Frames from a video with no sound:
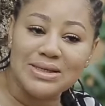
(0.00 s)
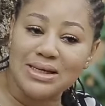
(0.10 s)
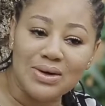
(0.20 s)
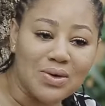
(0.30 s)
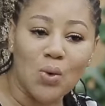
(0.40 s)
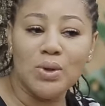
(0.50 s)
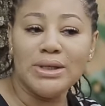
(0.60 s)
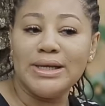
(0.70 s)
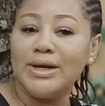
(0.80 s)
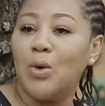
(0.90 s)
the
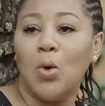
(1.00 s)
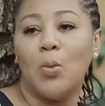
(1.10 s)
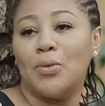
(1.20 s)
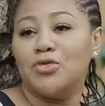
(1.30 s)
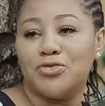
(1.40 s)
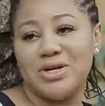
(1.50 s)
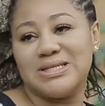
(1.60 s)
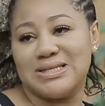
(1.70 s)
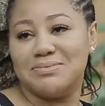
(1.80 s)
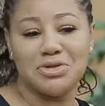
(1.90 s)
only hope of
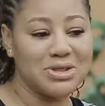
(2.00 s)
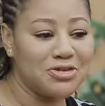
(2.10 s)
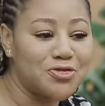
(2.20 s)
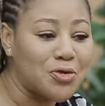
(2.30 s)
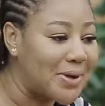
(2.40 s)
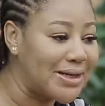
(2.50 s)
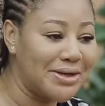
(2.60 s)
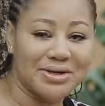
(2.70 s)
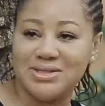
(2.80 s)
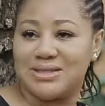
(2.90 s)
raising money for my
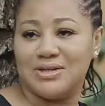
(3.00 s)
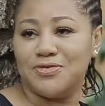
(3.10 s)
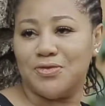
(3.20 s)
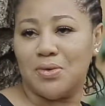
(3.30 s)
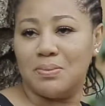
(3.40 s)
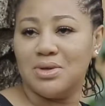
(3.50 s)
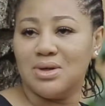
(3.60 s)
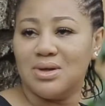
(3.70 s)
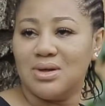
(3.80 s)
nursing firm.